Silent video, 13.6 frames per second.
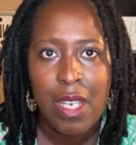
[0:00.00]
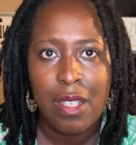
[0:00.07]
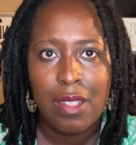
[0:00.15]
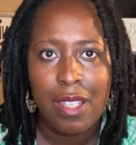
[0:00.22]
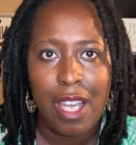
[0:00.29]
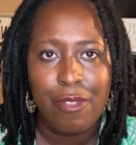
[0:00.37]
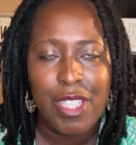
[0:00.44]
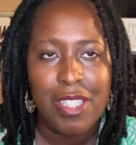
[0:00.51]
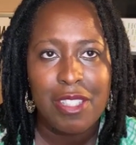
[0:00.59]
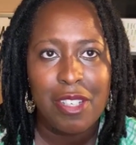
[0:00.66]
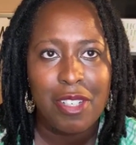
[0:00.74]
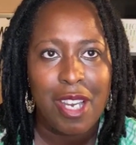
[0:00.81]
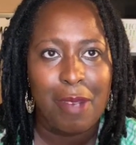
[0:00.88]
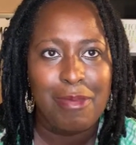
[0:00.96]
Love this
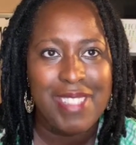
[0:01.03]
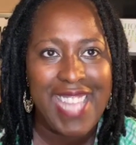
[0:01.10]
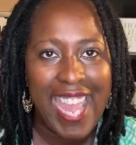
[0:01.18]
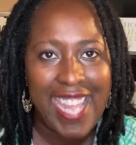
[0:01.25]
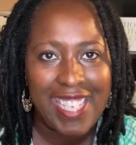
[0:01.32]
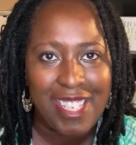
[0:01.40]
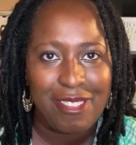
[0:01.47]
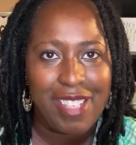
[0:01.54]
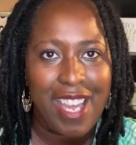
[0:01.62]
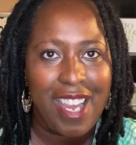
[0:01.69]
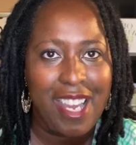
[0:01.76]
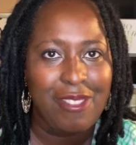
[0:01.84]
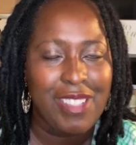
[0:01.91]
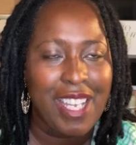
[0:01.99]
hookup. Thank you,
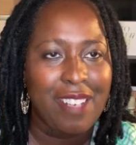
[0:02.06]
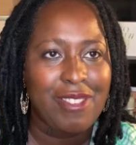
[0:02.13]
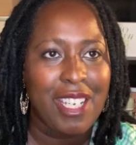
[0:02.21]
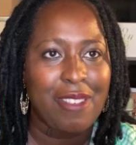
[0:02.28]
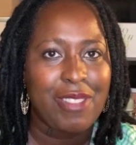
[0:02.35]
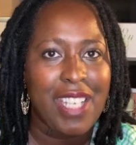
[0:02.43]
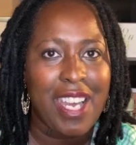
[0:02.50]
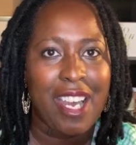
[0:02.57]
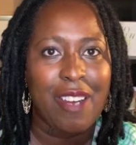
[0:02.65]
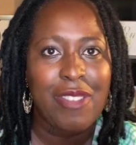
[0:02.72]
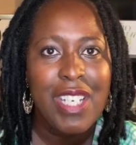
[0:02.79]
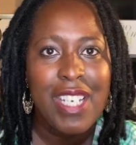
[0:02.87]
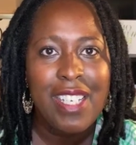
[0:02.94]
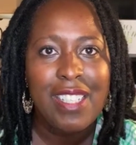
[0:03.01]
love. Love, love,
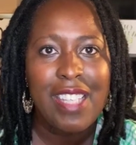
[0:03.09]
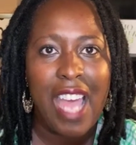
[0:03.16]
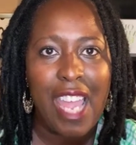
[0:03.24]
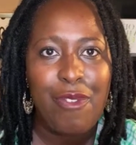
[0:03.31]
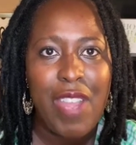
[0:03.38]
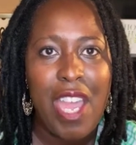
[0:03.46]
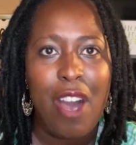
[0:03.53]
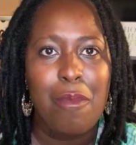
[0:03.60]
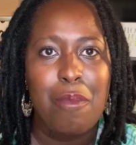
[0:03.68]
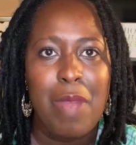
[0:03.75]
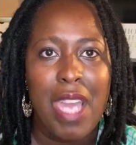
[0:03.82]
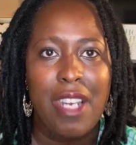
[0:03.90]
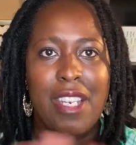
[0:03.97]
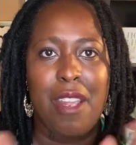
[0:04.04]
love. Life, health,
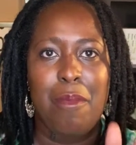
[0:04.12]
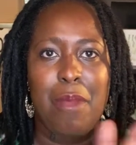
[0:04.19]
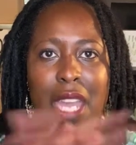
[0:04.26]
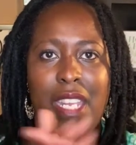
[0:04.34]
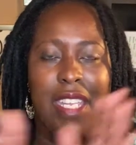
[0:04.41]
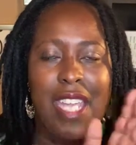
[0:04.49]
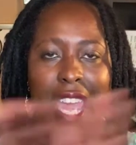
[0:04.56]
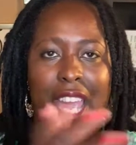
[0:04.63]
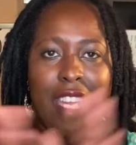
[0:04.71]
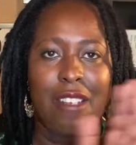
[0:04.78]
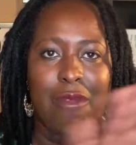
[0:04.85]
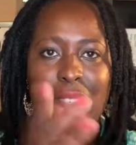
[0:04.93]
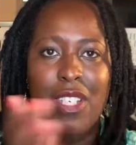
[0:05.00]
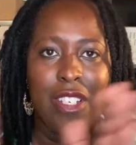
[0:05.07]
Medicare,
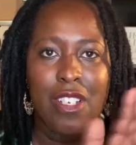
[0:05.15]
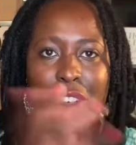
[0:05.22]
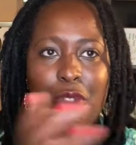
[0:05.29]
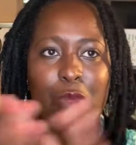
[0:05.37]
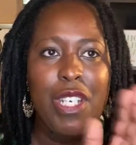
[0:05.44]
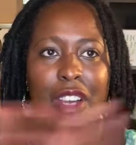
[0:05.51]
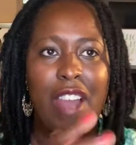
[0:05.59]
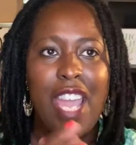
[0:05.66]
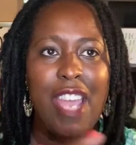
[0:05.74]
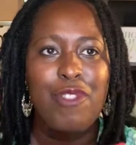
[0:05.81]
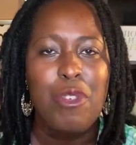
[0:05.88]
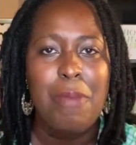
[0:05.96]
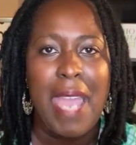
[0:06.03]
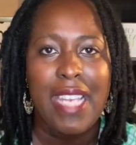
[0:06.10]
Medicaid. We're going to have
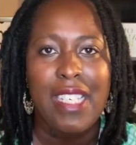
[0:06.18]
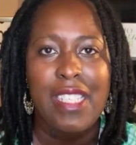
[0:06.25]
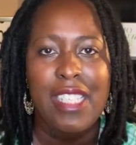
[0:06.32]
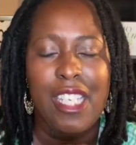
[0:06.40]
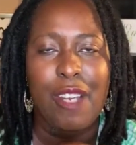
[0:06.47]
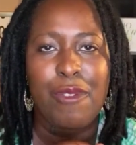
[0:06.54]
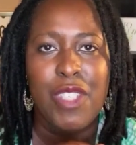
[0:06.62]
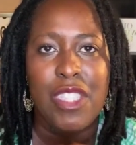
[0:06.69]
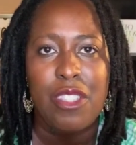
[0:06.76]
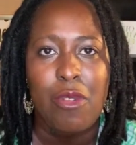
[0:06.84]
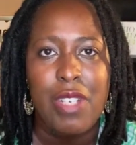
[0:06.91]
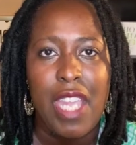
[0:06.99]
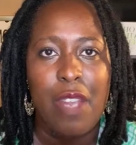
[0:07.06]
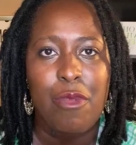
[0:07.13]
you back in here. If it's
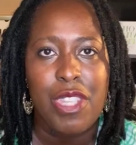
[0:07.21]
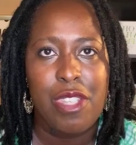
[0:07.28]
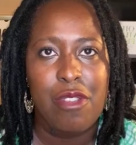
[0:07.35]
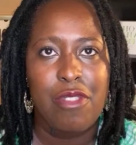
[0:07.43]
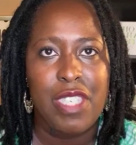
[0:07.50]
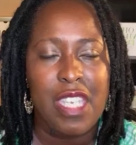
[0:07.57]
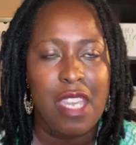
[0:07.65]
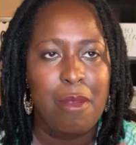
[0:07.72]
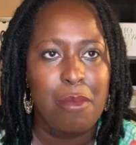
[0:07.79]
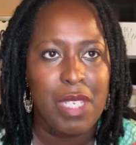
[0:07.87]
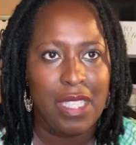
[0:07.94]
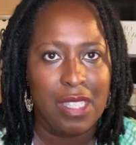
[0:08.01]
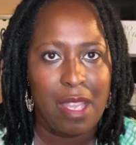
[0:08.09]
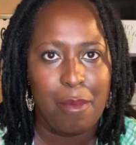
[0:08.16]
okay with you, DM
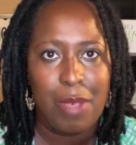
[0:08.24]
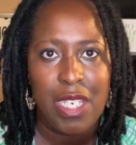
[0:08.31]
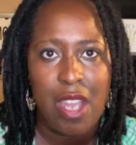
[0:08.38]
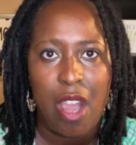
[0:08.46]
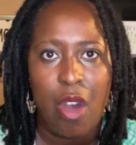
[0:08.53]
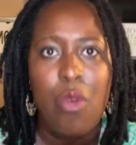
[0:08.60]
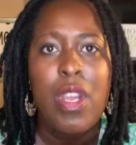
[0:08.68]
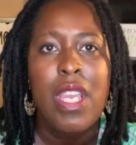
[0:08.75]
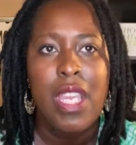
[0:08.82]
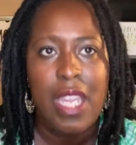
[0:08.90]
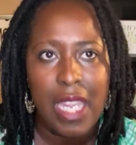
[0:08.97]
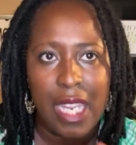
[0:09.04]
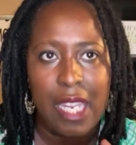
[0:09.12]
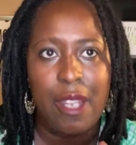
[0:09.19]
me and let me know
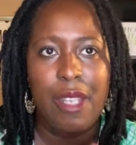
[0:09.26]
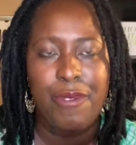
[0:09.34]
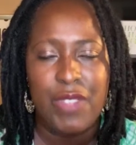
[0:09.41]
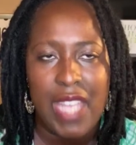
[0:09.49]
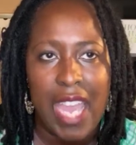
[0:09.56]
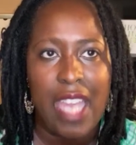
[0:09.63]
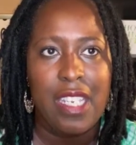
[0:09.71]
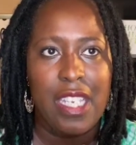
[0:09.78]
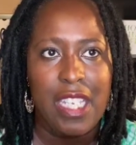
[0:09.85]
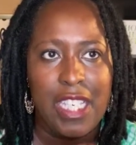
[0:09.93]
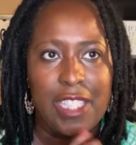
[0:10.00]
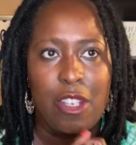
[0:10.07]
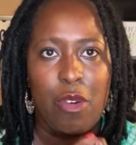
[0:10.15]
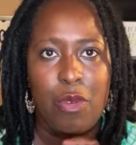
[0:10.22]
if that
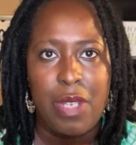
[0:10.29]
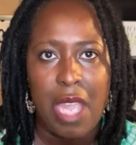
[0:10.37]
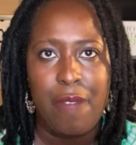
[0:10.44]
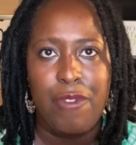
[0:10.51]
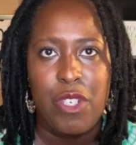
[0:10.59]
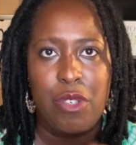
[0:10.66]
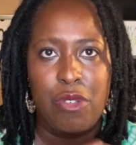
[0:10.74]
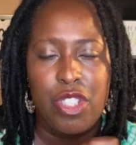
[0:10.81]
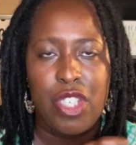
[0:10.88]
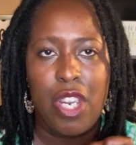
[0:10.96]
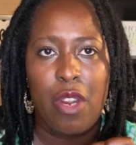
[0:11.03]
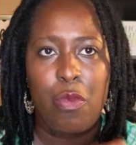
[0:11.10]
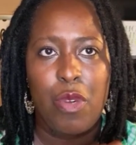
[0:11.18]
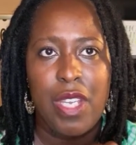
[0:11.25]
is okay for you to
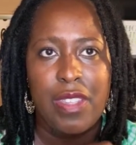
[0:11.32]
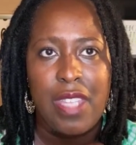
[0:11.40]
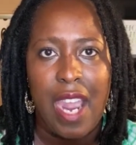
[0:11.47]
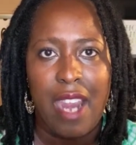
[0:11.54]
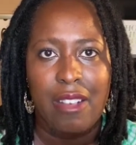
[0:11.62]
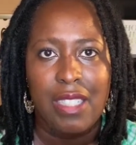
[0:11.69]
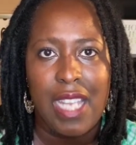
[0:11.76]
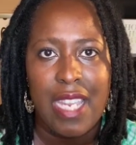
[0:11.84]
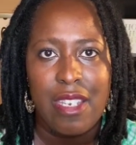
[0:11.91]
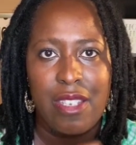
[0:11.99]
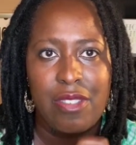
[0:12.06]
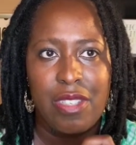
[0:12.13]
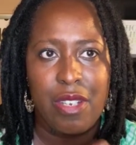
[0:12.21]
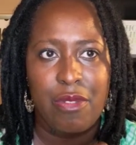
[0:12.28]
share with our
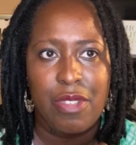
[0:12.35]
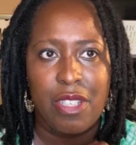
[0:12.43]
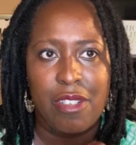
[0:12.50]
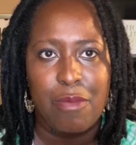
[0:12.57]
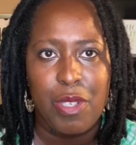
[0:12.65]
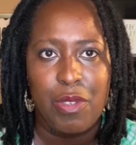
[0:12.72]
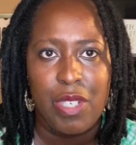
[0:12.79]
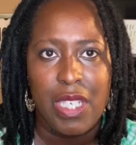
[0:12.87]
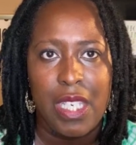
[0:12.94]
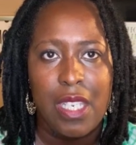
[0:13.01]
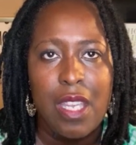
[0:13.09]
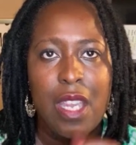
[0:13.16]
ladies here in the community.